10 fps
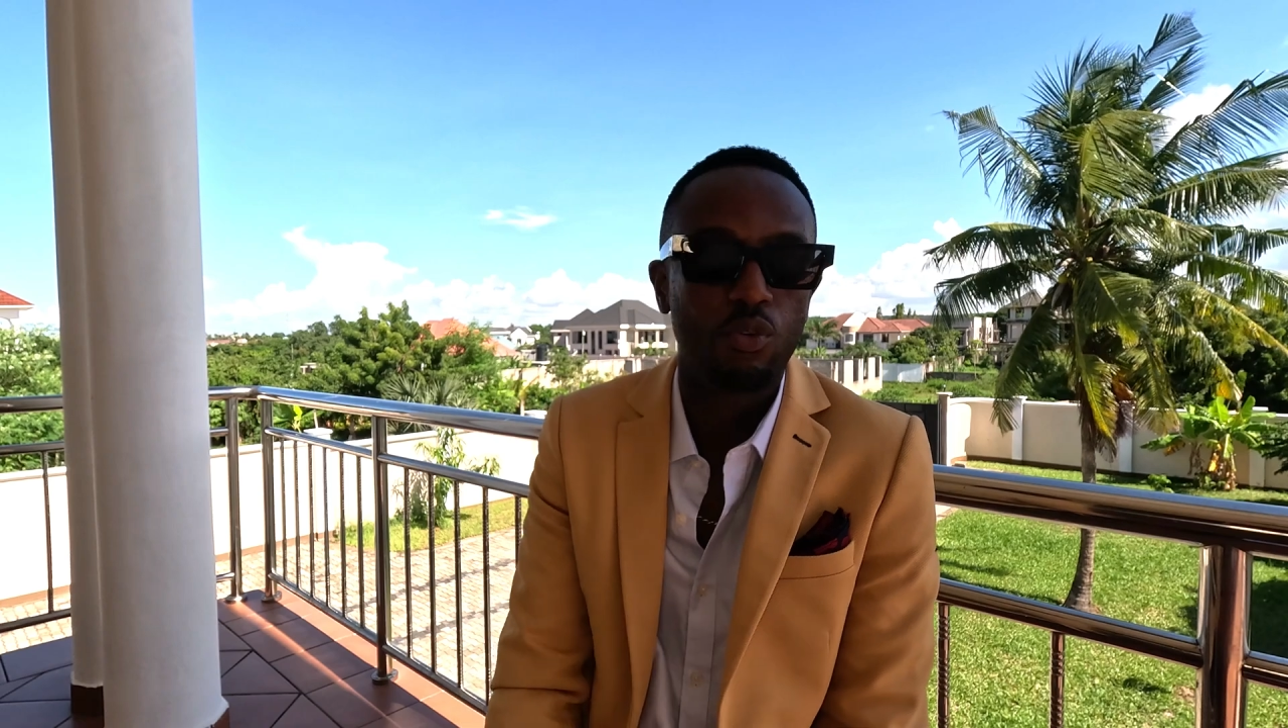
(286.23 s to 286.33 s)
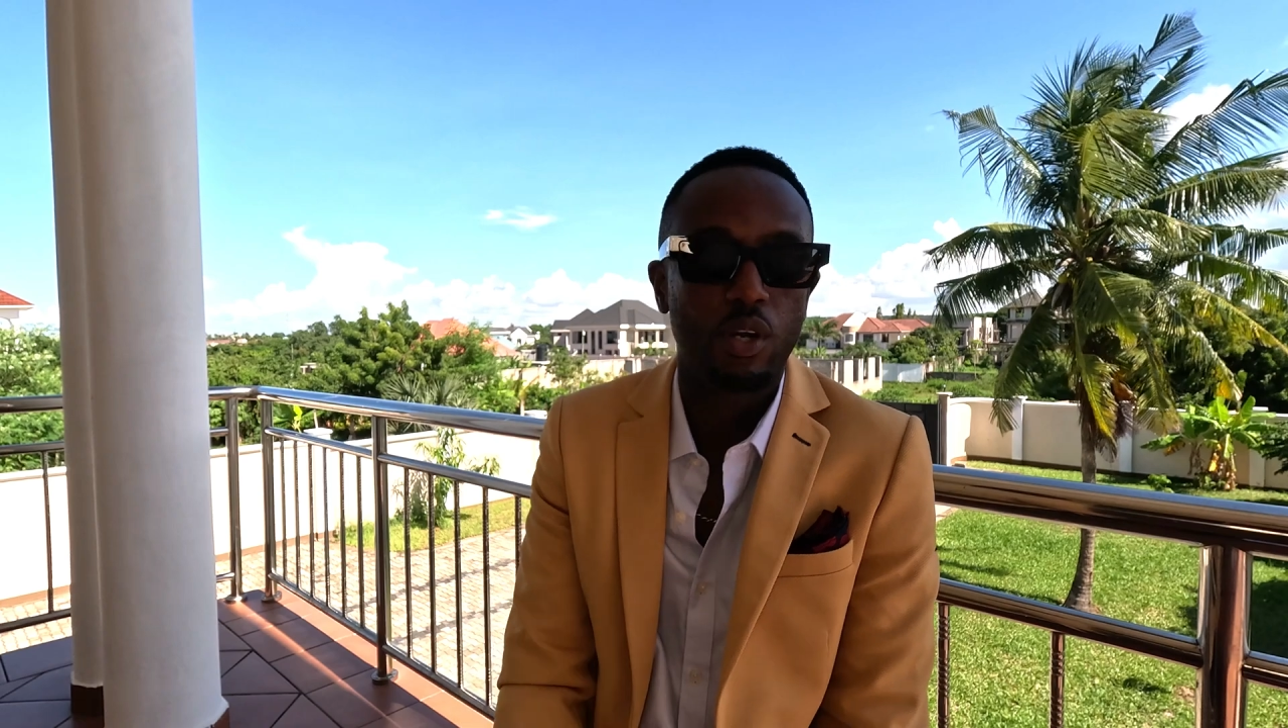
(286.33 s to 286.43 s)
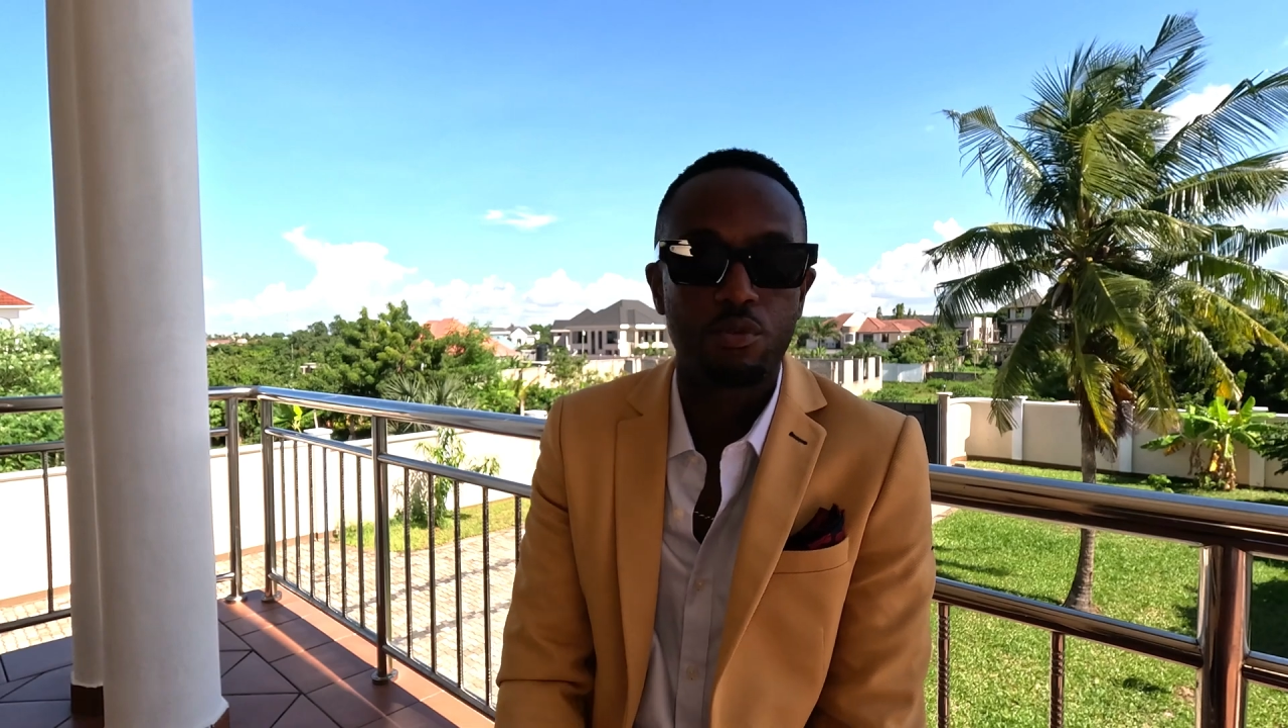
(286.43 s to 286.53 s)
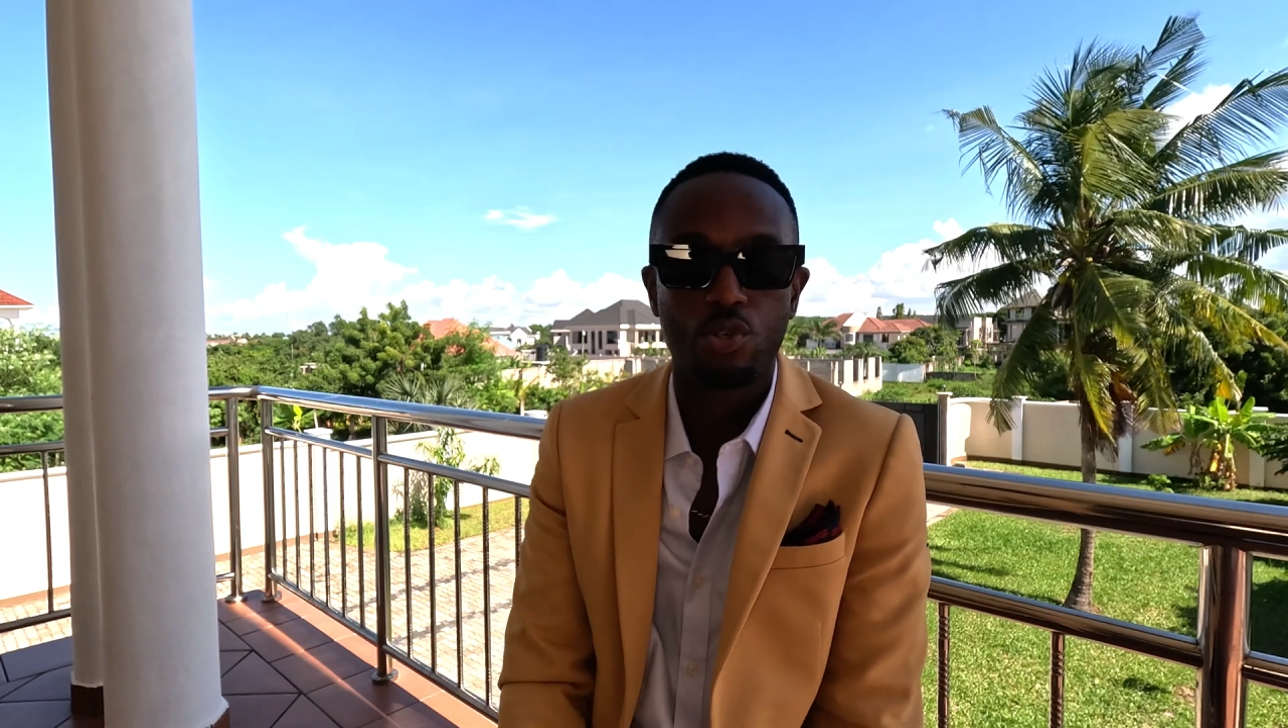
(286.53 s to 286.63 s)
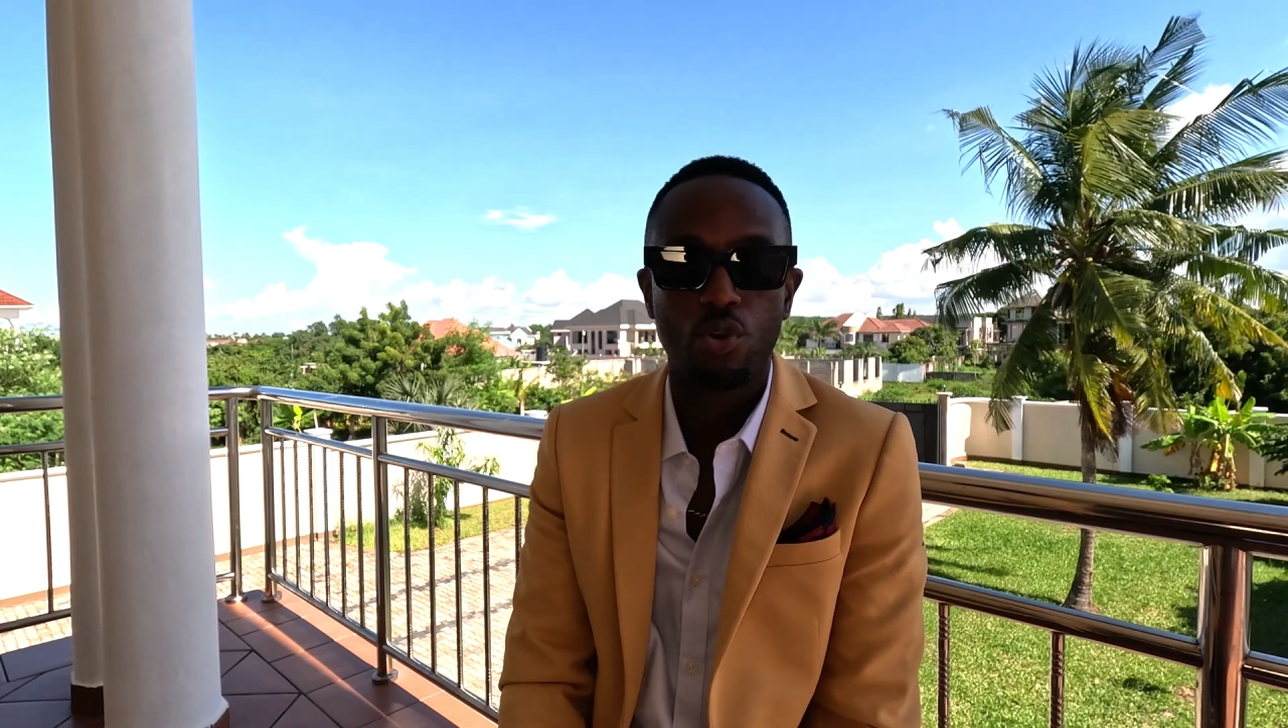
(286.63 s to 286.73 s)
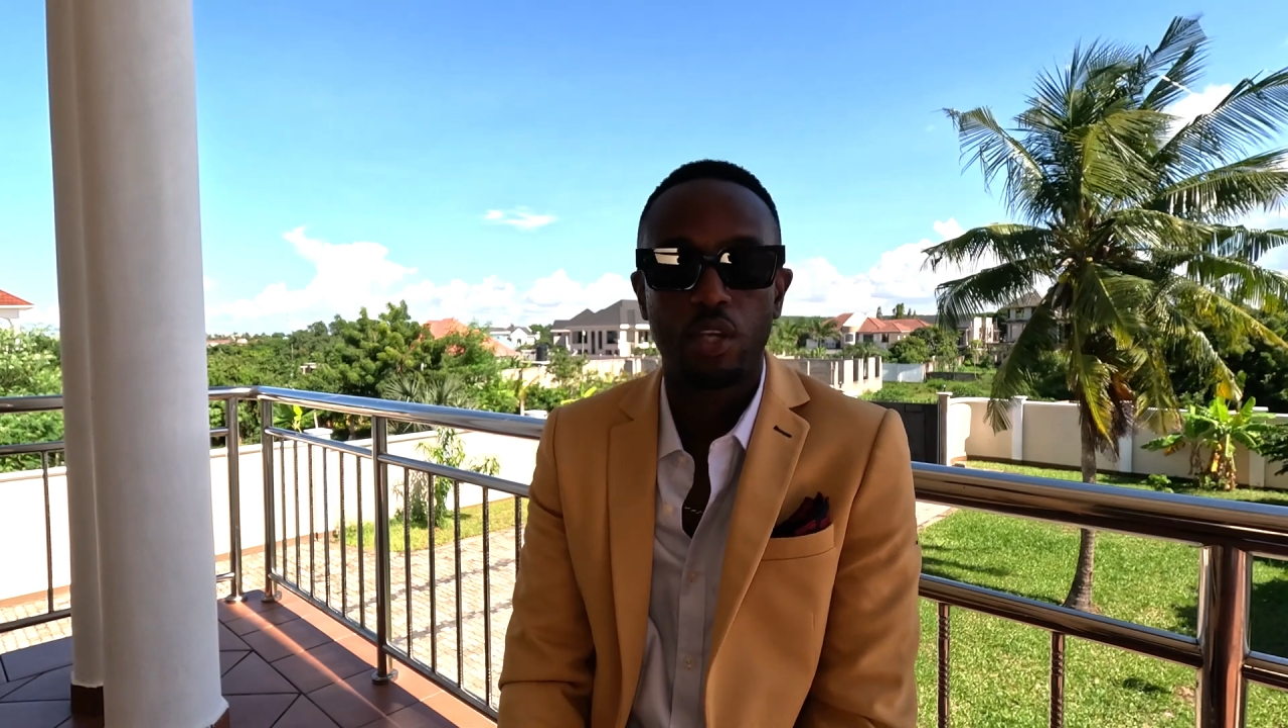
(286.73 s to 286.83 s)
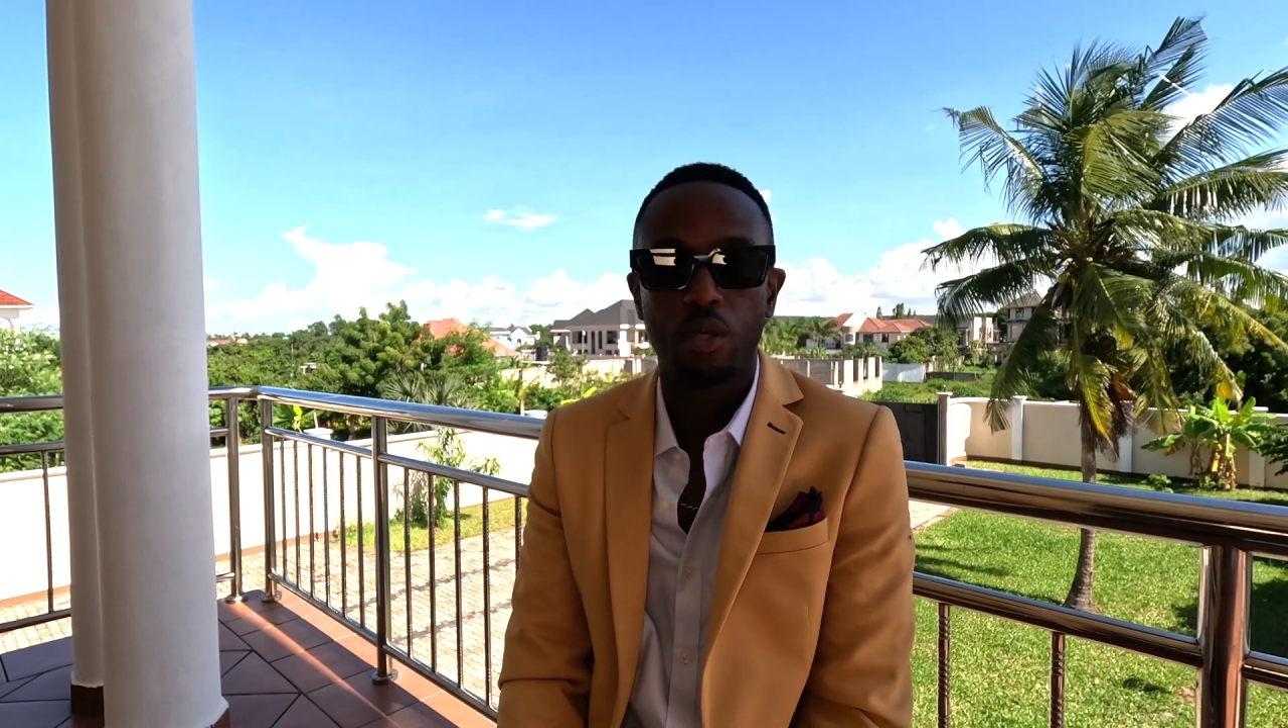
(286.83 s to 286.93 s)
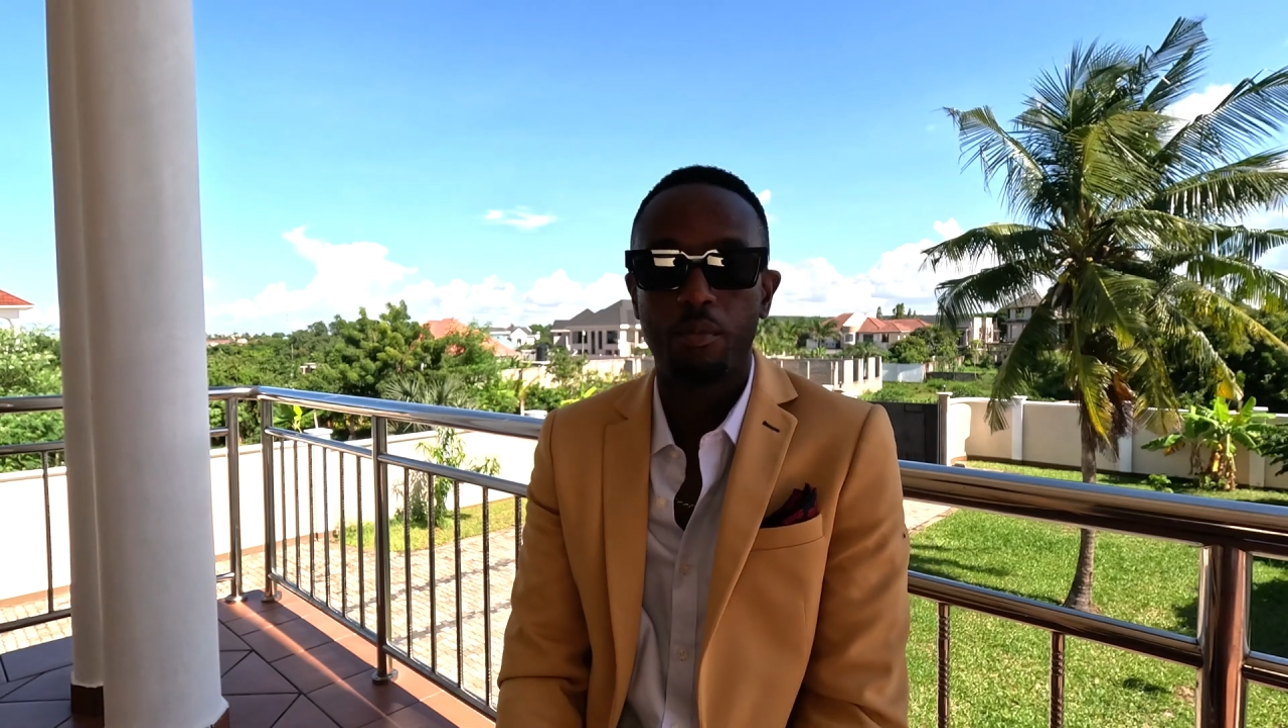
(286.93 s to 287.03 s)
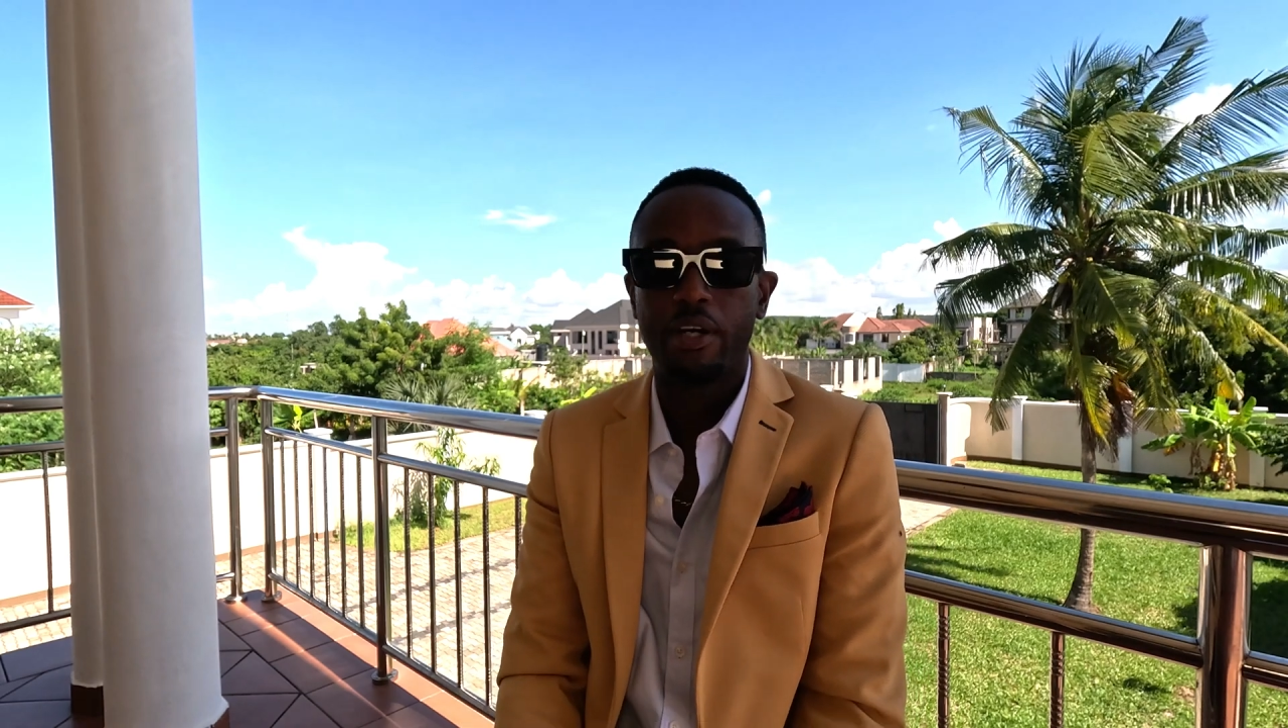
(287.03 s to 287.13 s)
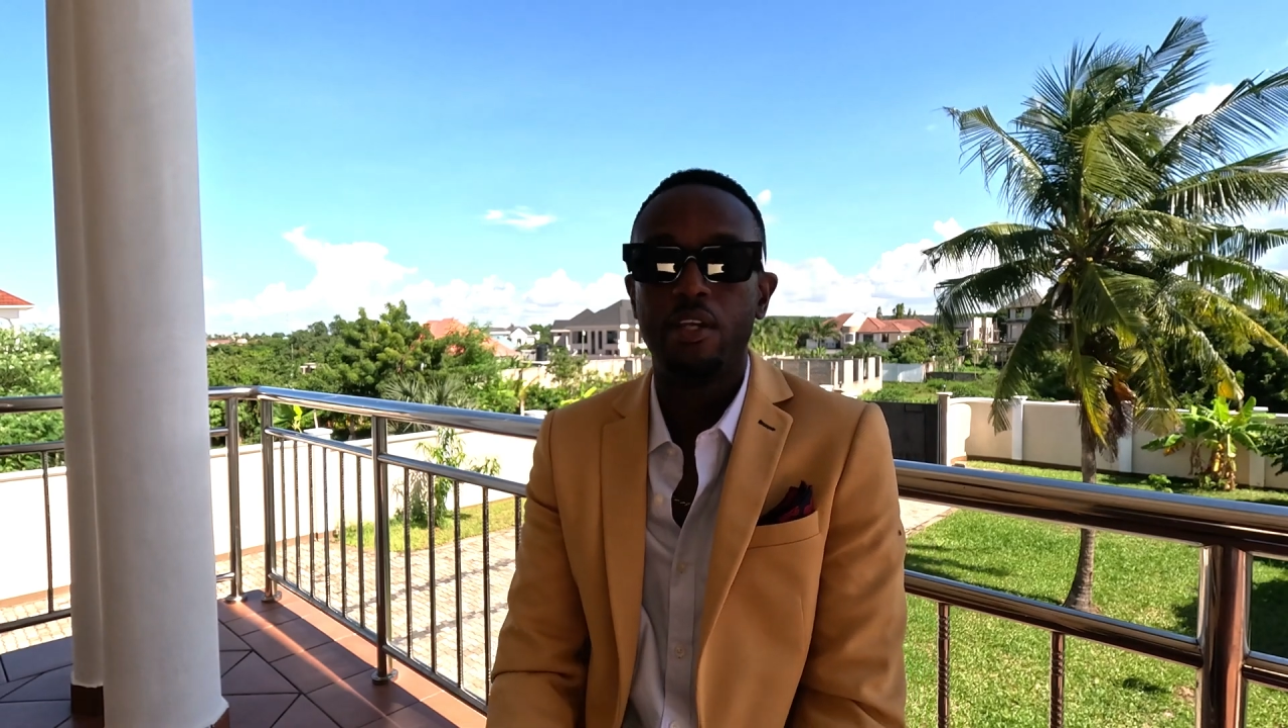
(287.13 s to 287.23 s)
what I'm talking
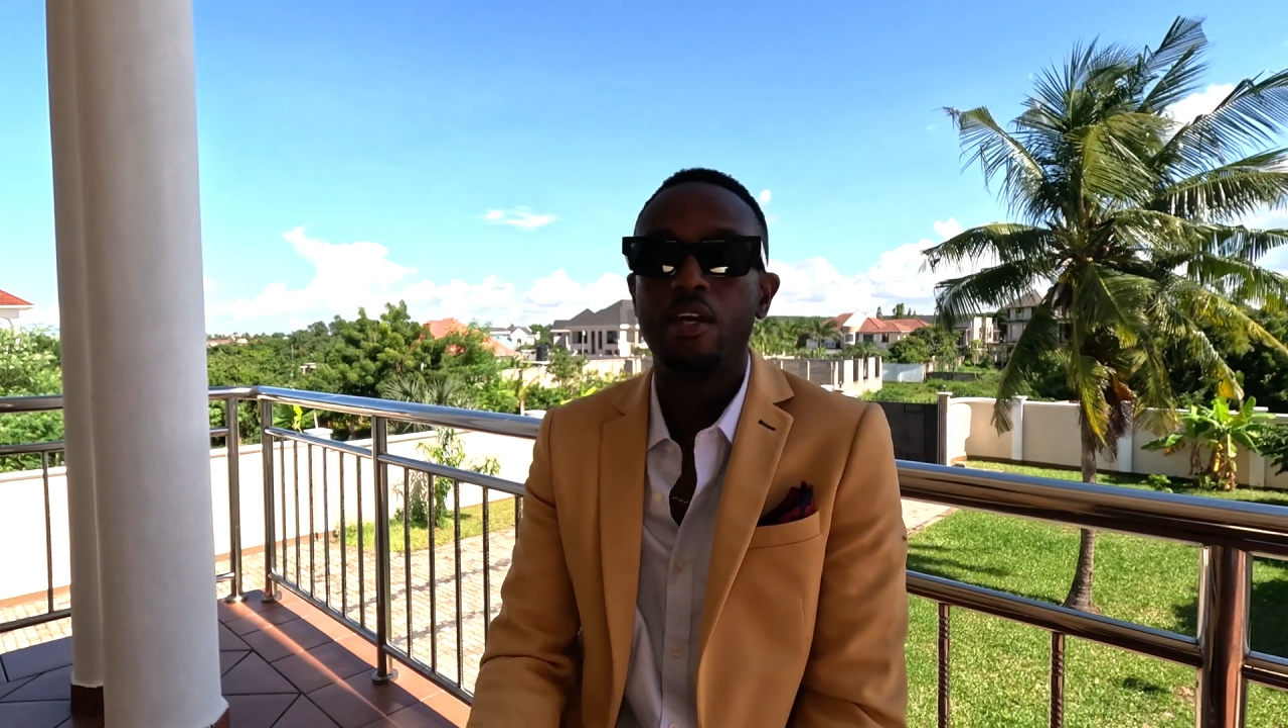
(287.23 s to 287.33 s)
about.